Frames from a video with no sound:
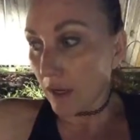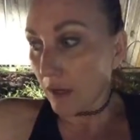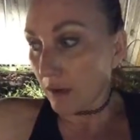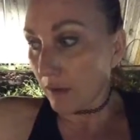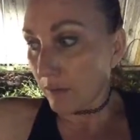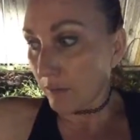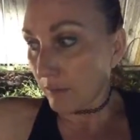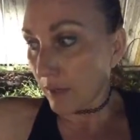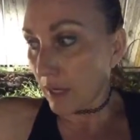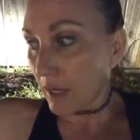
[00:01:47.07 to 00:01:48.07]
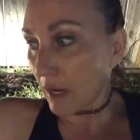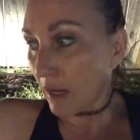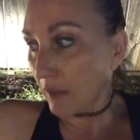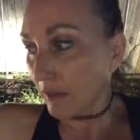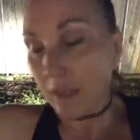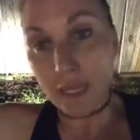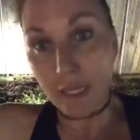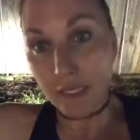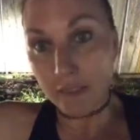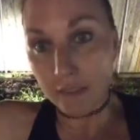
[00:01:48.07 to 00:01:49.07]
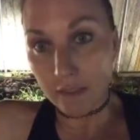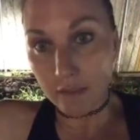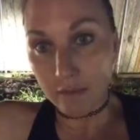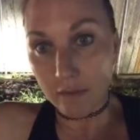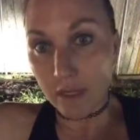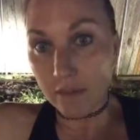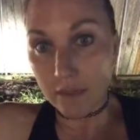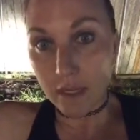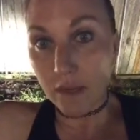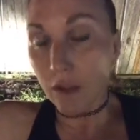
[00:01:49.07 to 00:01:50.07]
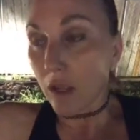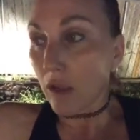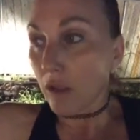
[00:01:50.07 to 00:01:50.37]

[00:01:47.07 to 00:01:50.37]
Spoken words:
I liken it to, I say,